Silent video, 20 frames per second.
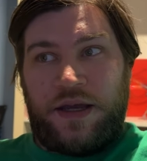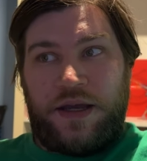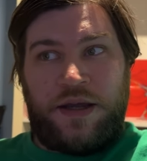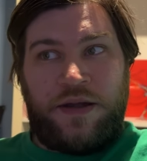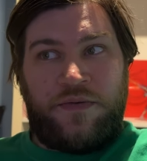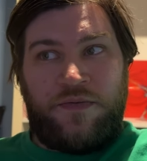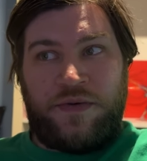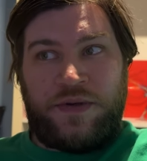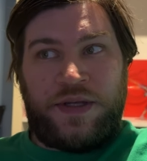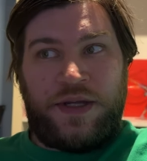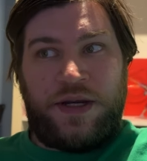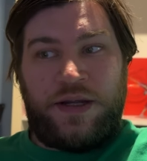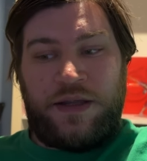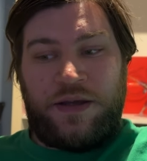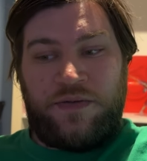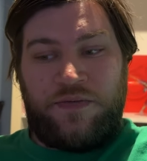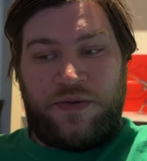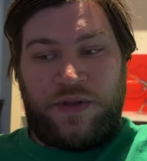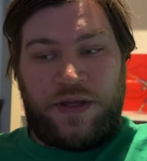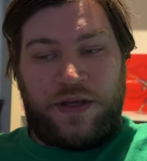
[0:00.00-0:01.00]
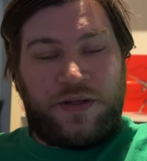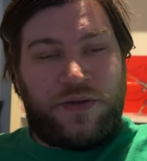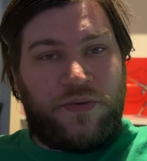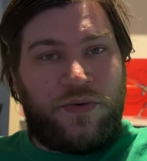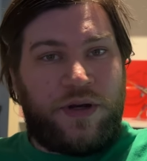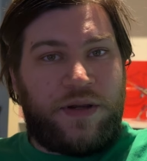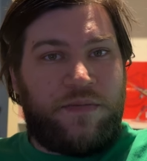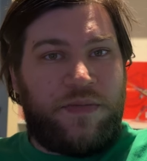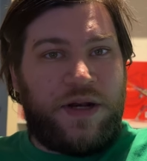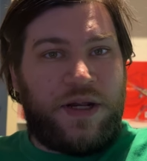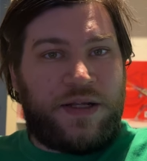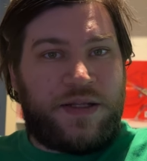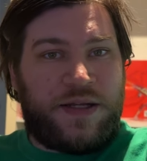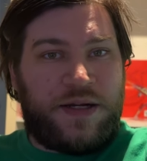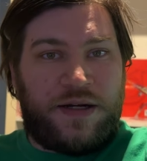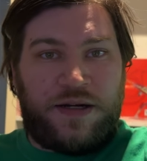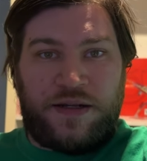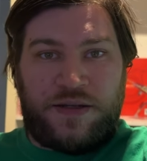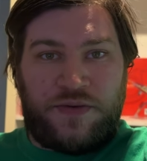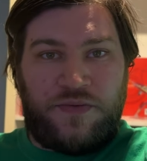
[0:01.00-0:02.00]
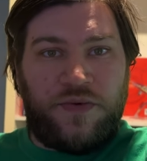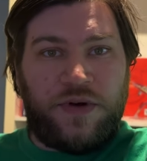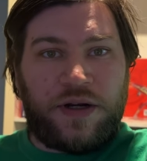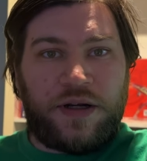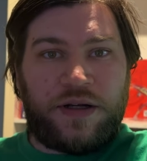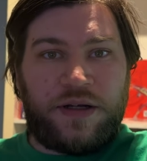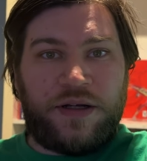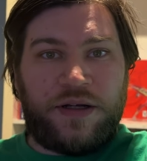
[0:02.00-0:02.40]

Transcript: and we're sitting there for like 20 minutes and it doesn't work.